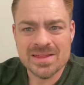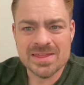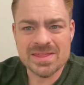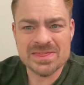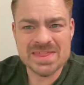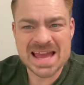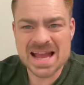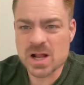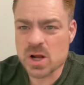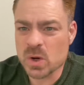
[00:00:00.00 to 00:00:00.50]

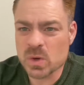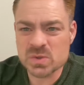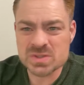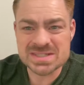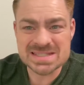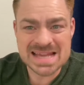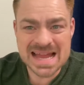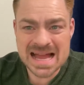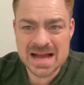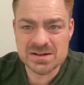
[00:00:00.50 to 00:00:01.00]
that goes
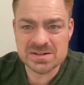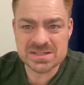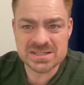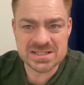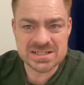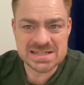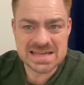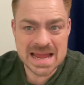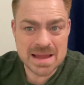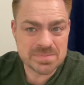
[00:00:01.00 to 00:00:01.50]
down to
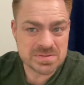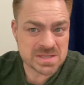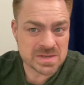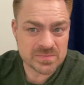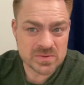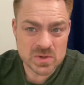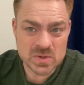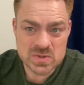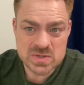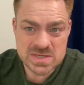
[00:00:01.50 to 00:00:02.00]
the depths
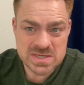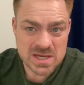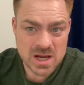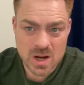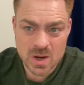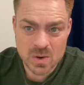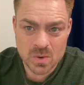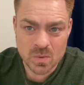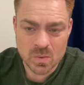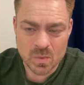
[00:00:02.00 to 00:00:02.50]
of your
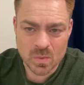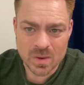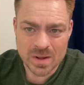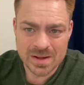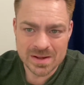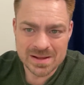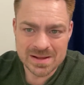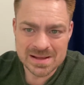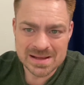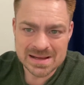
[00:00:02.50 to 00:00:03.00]
soul.
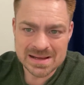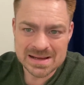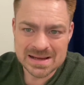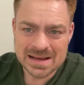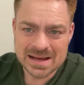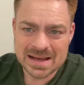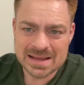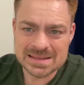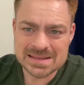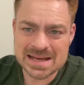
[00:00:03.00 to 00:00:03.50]

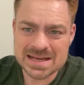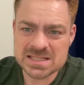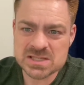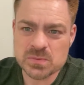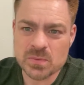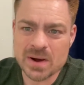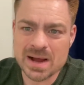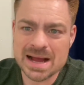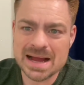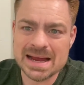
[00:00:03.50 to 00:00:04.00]
That's
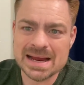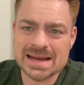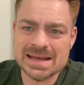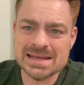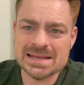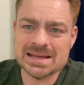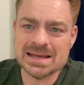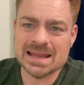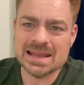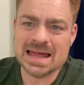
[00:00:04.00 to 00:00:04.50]

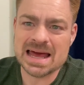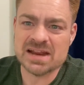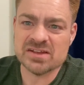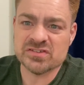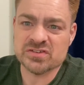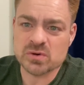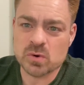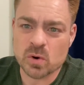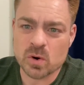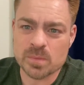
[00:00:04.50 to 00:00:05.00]
why a lot of
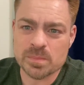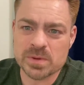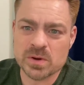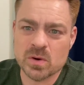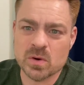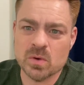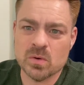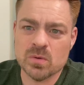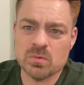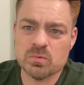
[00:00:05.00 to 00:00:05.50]

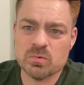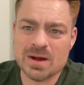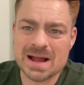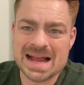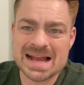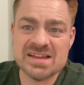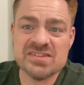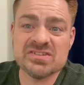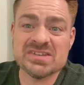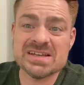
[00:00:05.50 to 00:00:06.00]
Scorpio
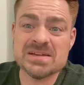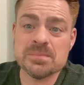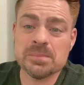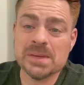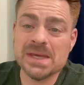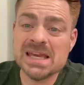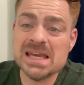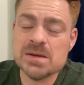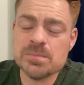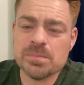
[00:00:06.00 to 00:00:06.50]
rising
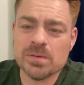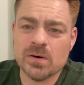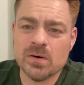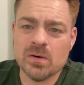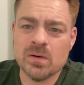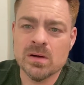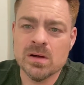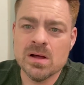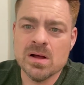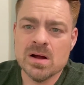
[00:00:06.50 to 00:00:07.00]

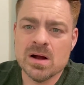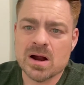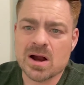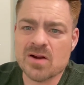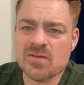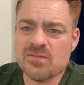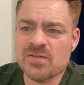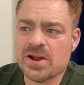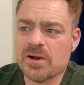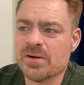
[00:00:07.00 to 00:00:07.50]
people
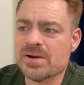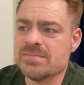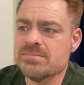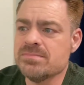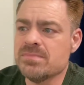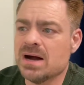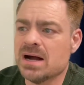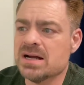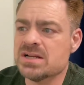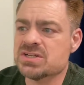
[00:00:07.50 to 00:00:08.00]
are very
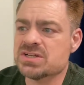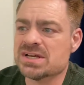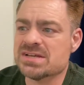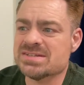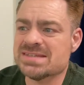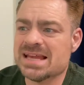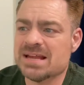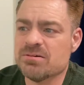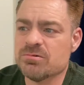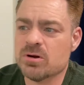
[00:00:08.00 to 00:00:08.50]
much,
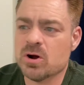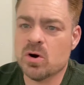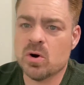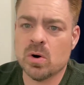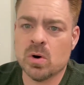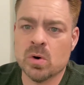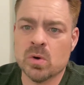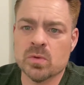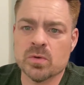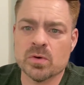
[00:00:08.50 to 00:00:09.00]
as they grow
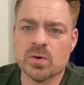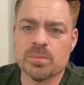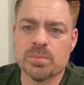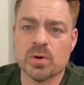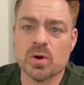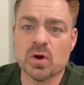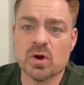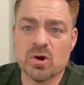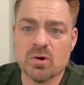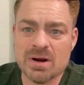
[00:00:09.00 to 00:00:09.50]
older,
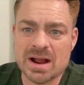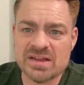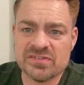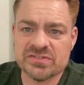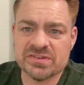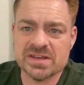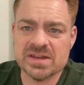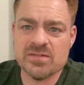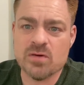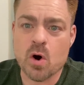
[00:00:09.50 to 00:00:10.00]

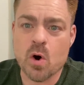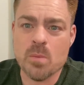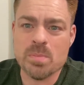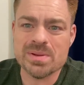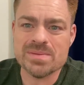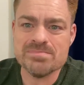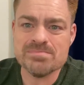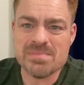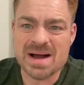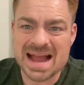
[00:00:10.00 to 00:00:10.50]
progressive,
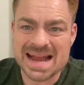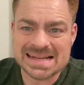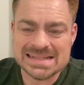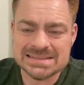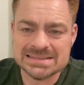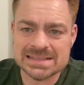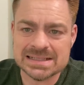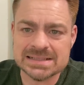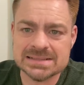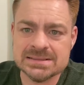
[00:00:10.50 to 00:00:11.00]

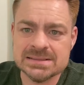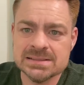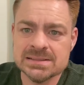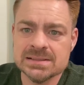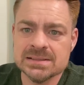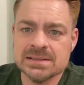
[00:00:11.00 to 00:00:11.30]
open-minded,